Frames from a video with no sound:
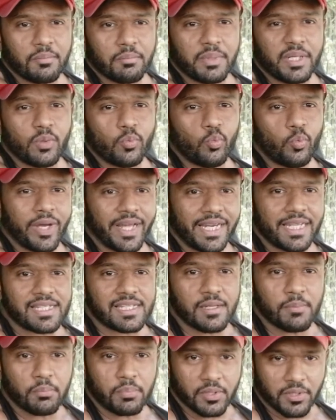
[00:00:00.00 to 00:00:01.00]
be very
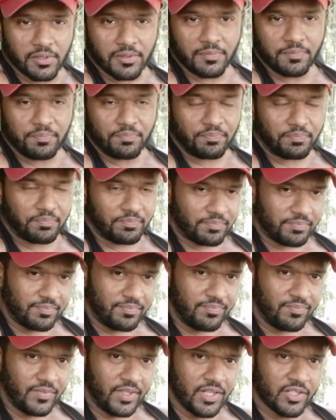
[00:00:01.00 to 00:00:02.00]
simple.
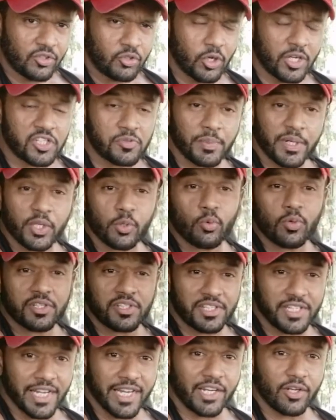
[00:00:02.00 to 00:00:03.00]
Trust me,
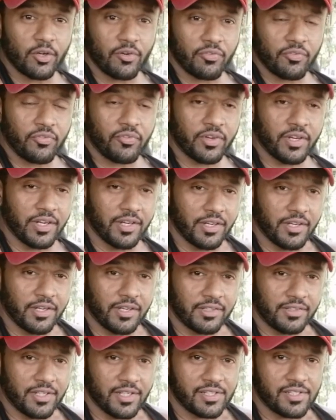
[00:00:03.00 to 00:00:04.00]
towards the end of
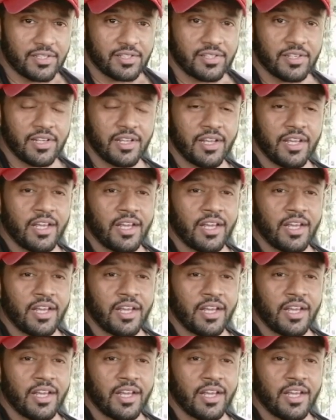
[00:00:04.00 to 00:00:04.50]
this